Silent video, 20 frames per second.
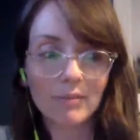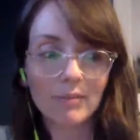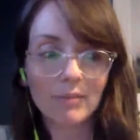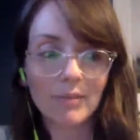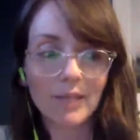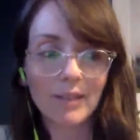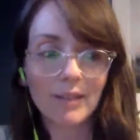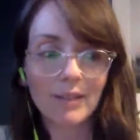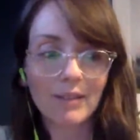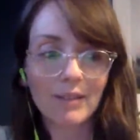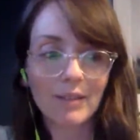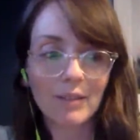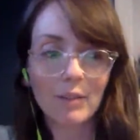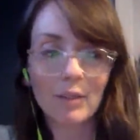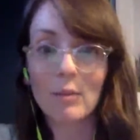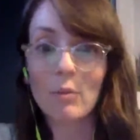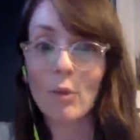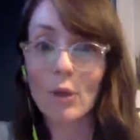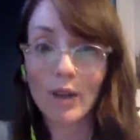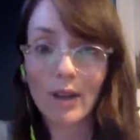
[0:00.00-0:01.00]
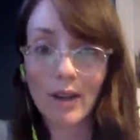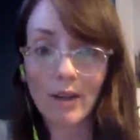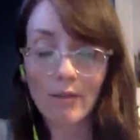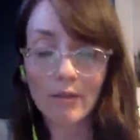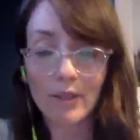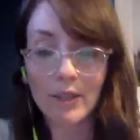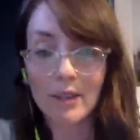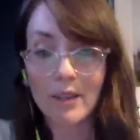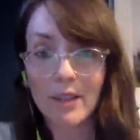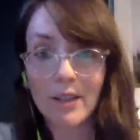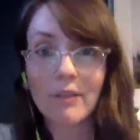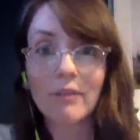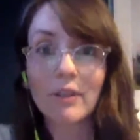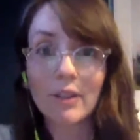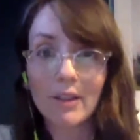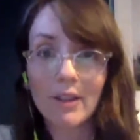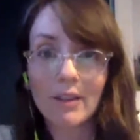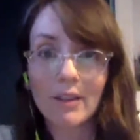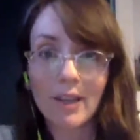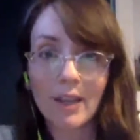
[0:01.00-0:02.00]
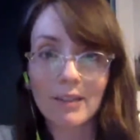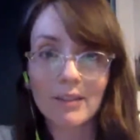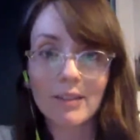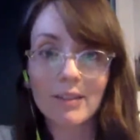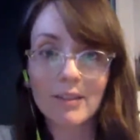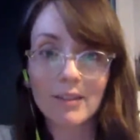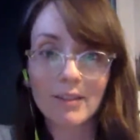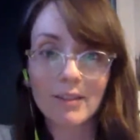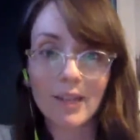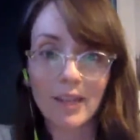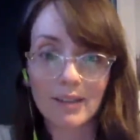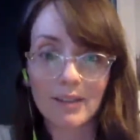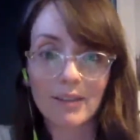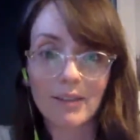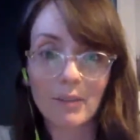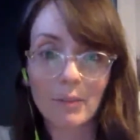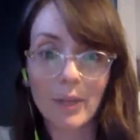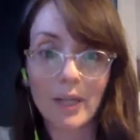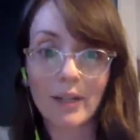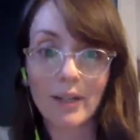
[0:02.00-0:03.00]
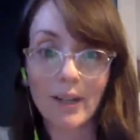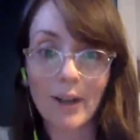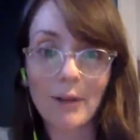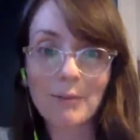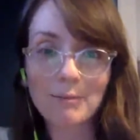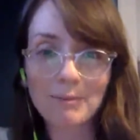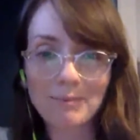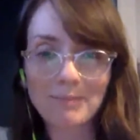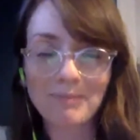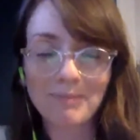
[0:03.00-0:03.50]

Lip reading: more confident than ever that that's the way to go.